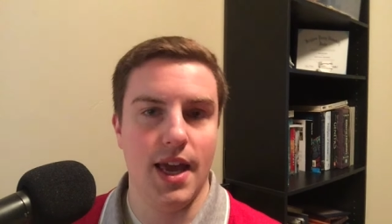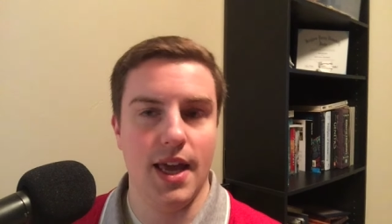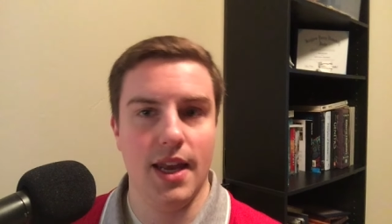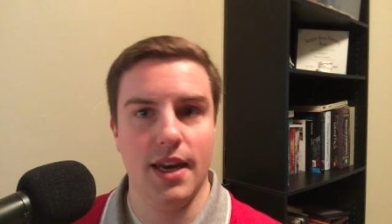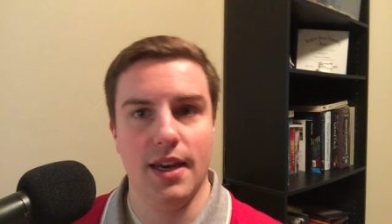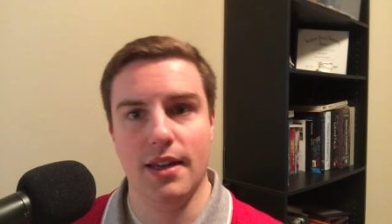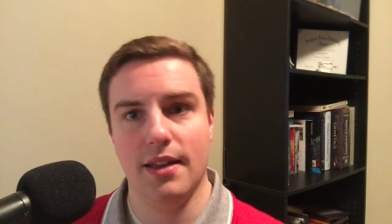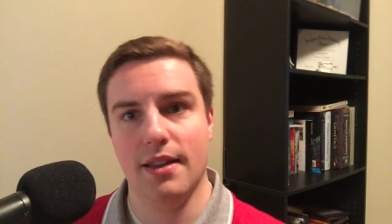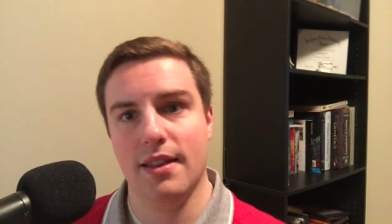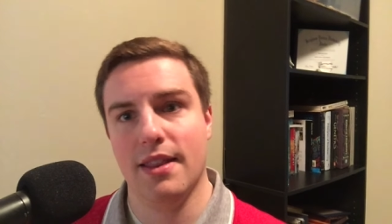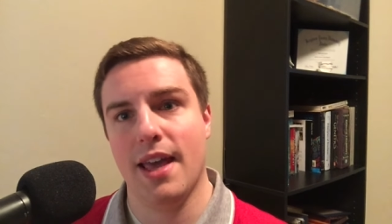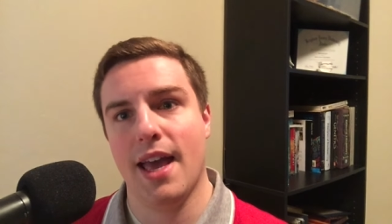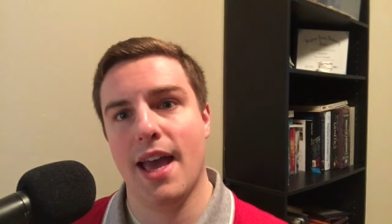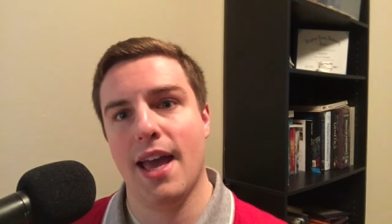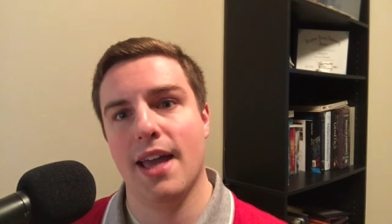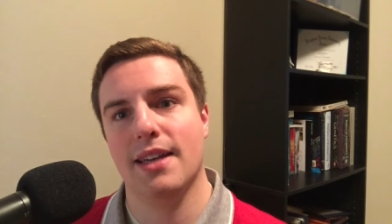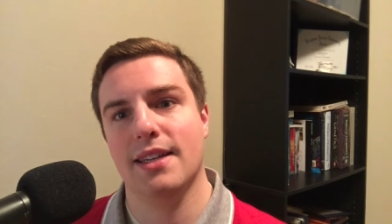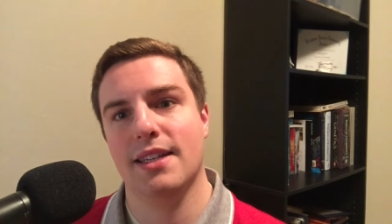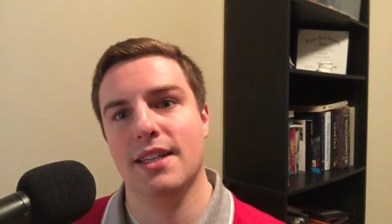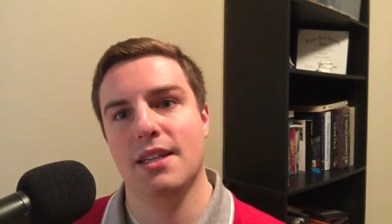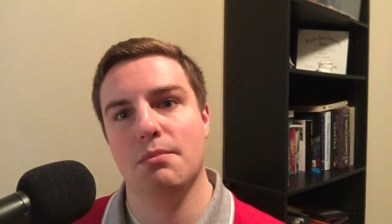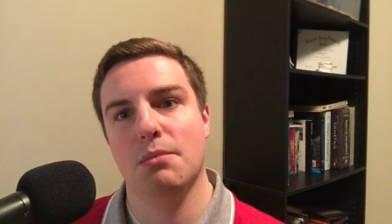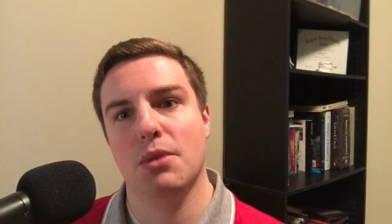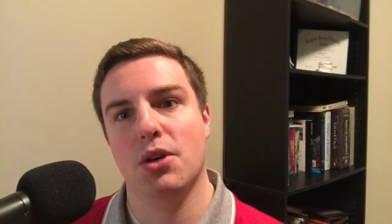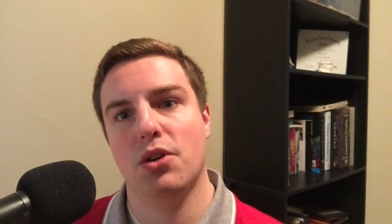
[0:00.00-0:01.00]
and that
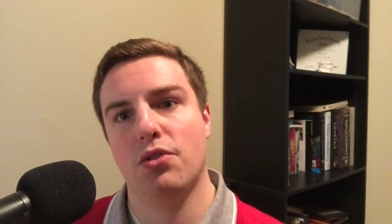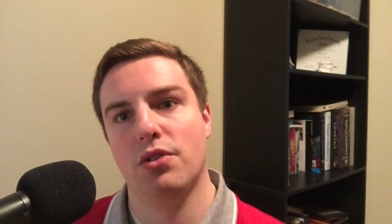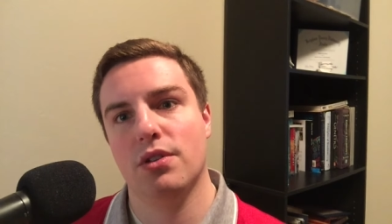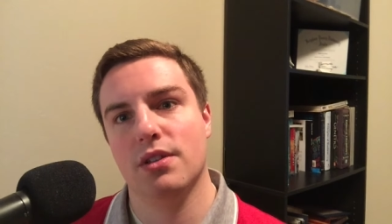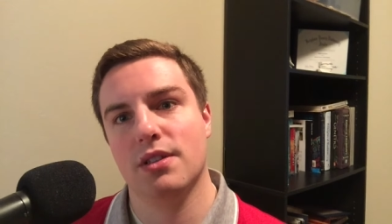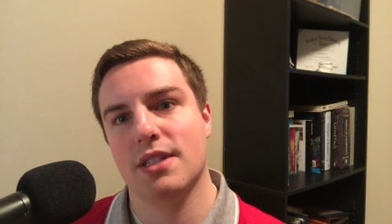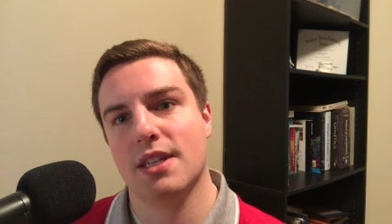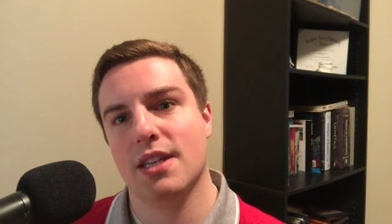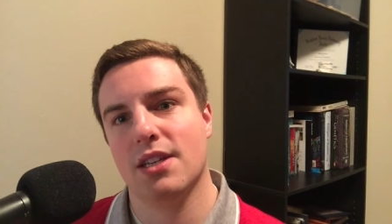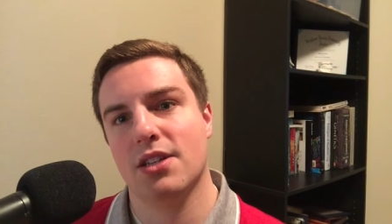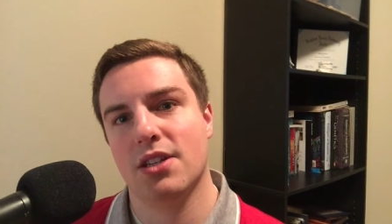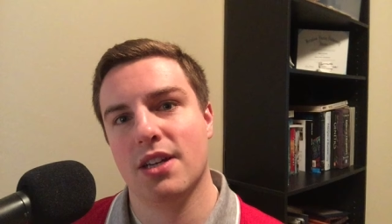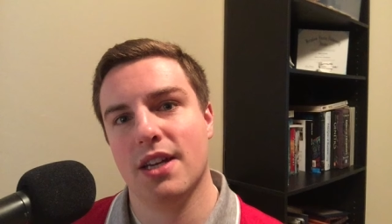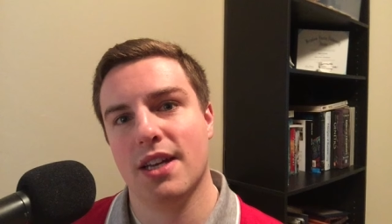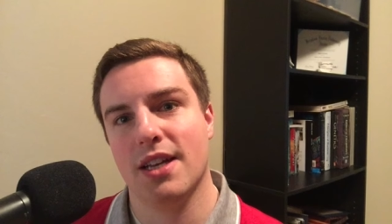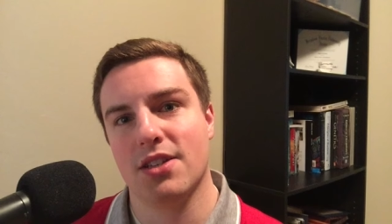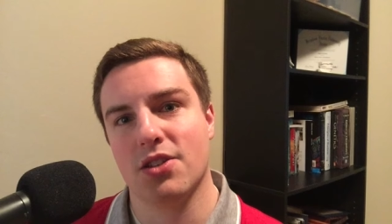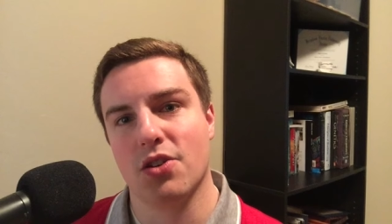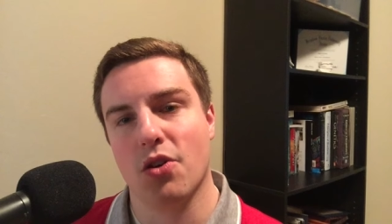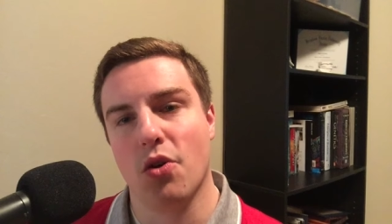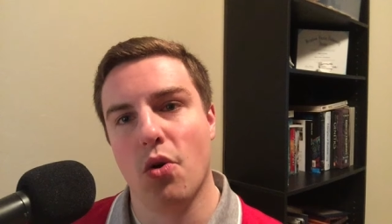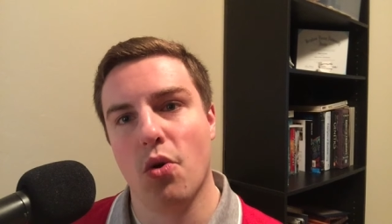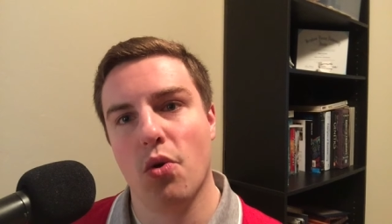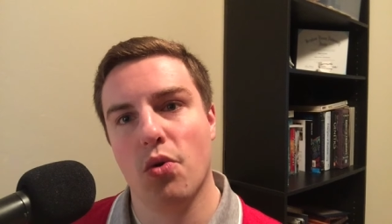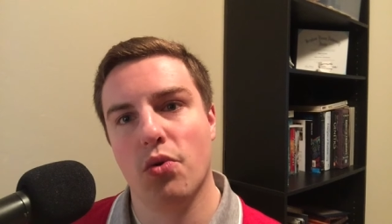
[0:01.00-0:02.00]
demineralization has
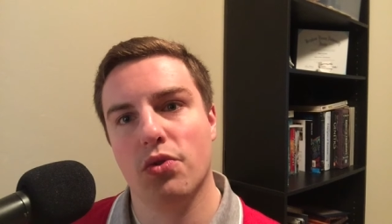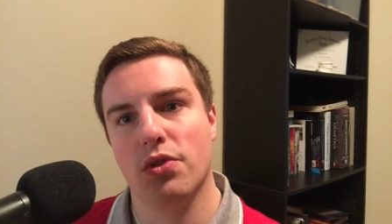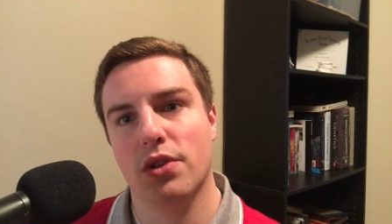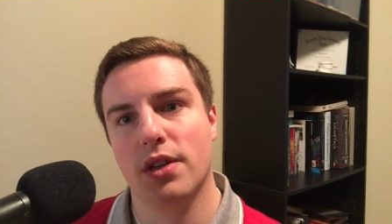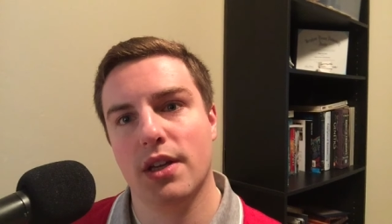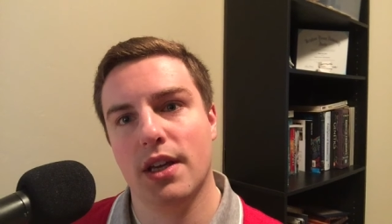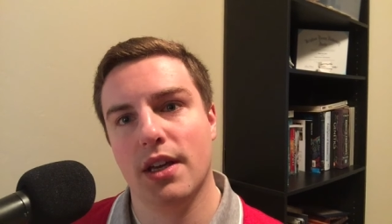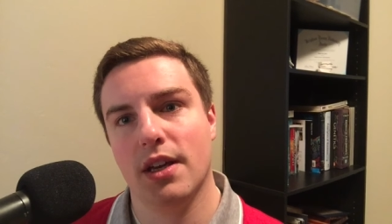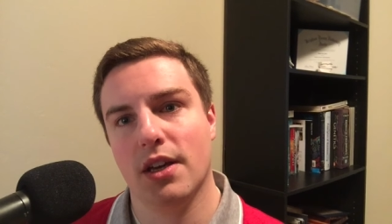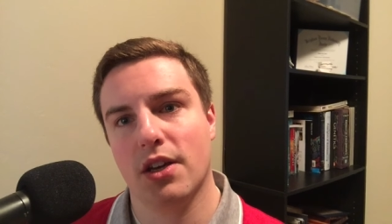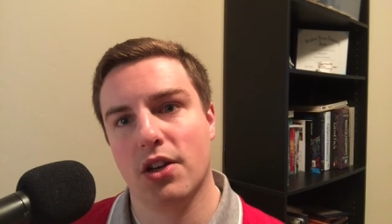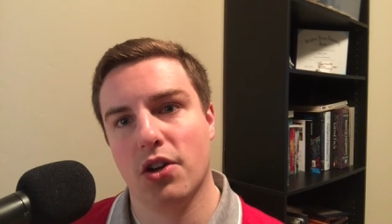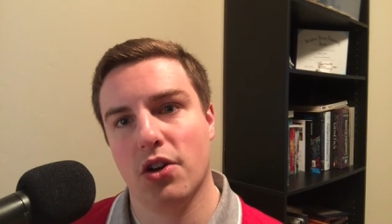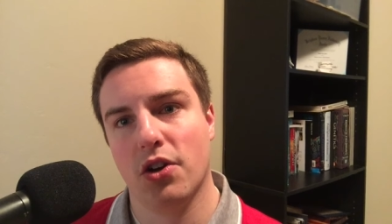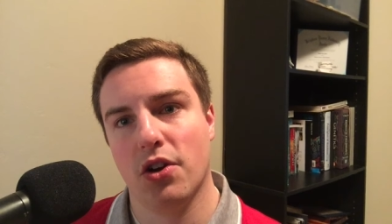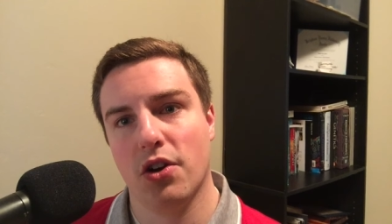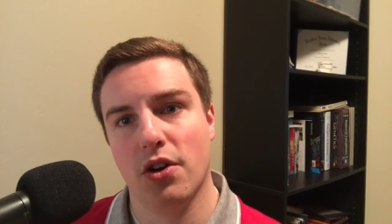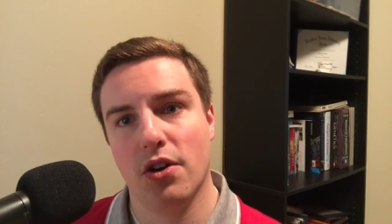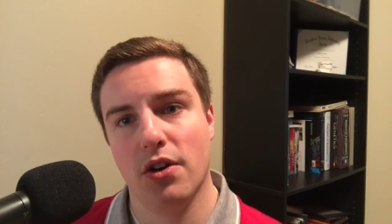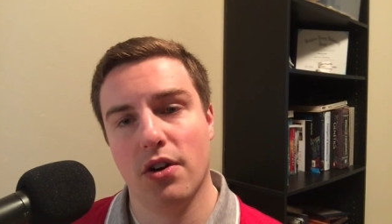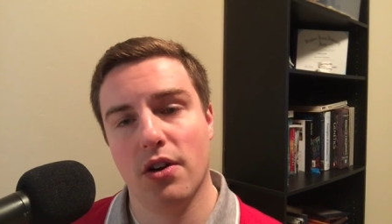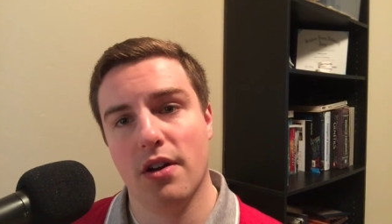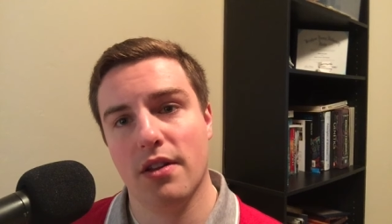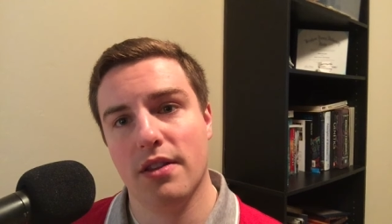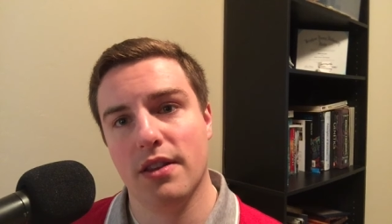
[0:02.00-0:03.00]
only
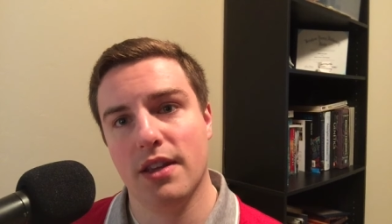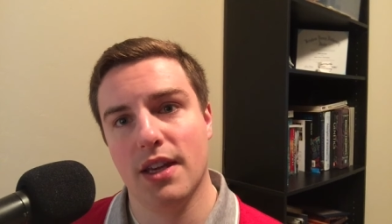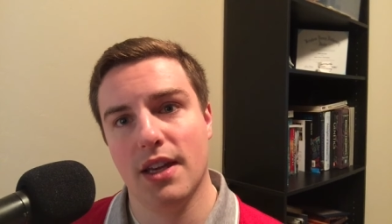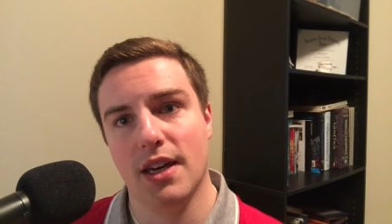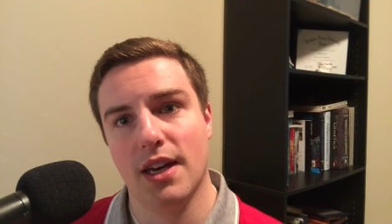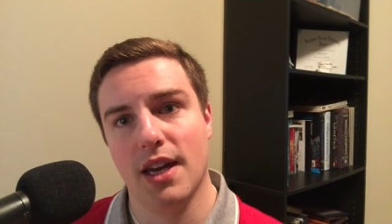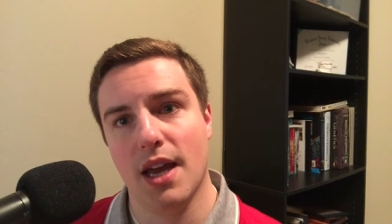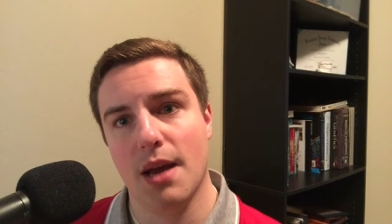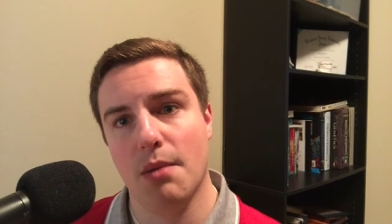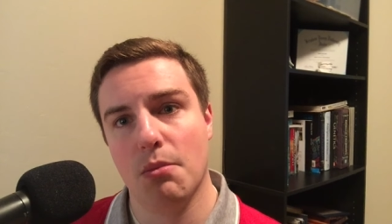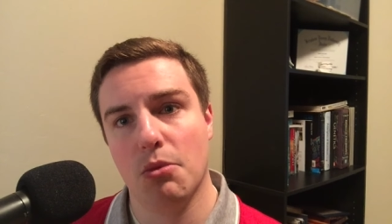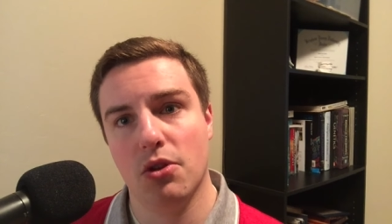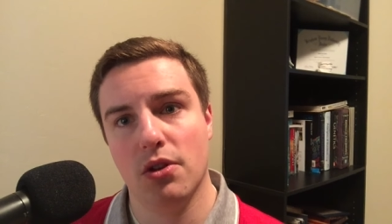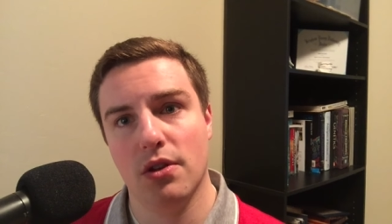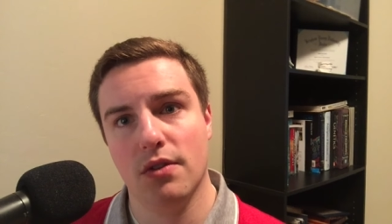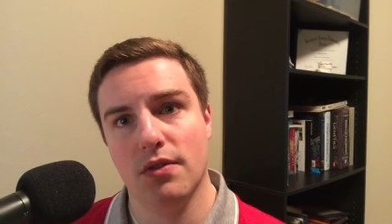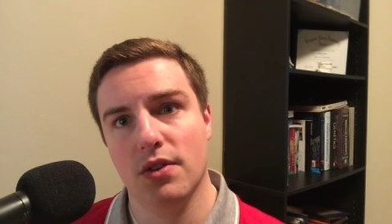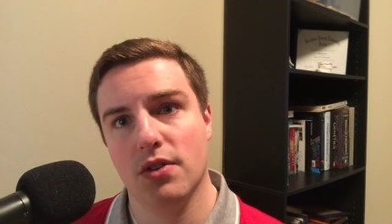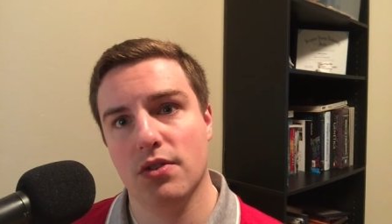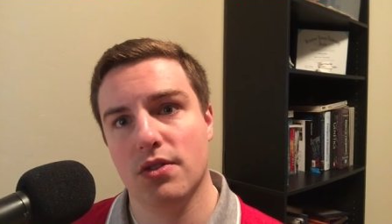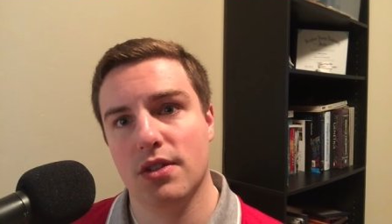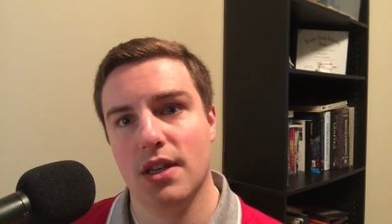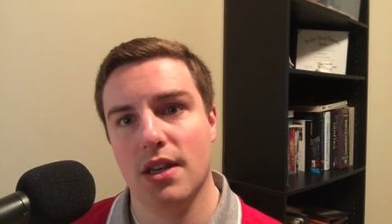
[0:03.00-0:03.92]
occurred on the enamel of your